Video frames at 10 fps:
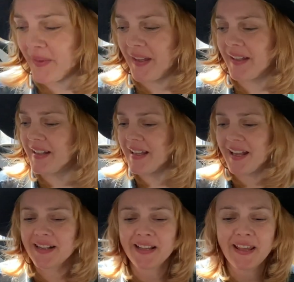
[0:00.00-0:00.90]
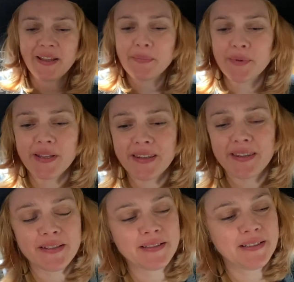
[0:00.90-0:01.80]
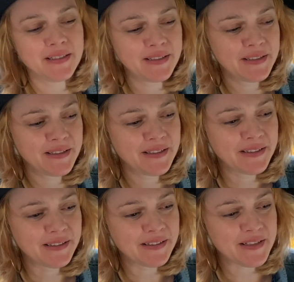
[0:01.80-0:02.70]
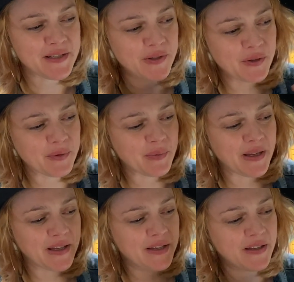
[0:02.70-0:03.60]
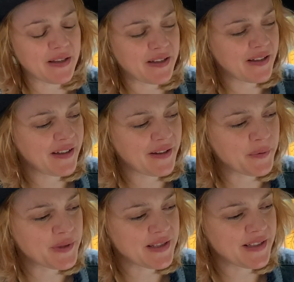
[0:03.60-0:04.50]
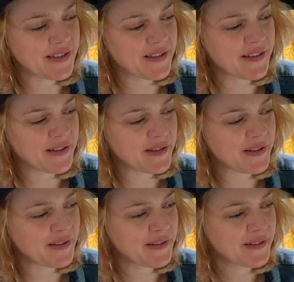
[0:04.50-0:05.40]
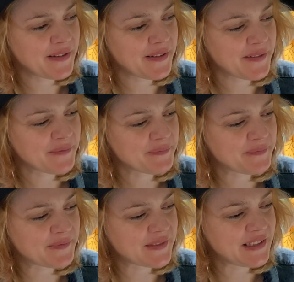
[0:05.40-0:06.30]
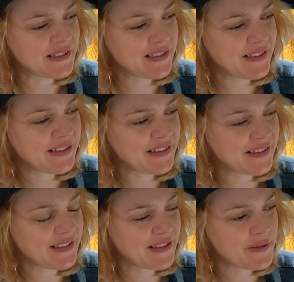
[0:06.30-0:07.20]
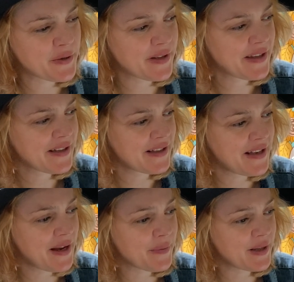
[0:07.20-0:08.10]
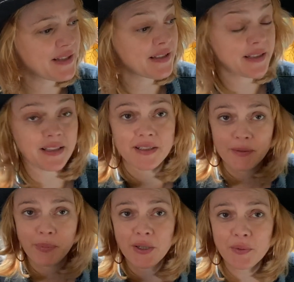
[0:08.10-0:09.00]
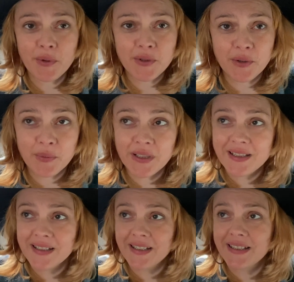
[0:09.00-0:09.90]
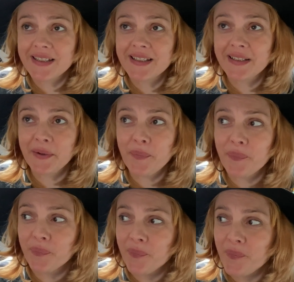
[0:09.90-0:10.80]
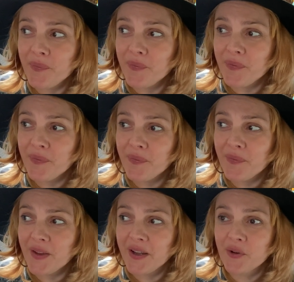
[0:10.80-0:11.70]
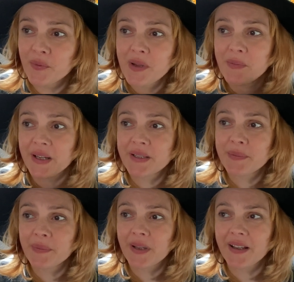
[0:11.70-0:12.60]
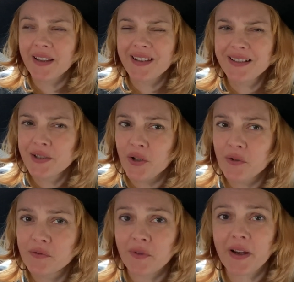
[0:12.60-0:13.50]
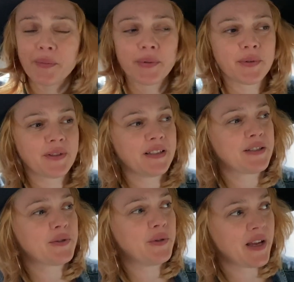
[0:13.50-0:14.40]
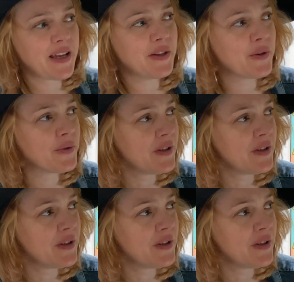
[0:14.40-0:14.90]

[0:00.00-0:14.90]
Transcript: And it kind of came with the song you might hear. It was the, uh, I'm trying to think of the name. It's it's Depeche Mode song, but it's, it's um, like a remix. Uh, I think it's Goldfrapp, and it's called Halo.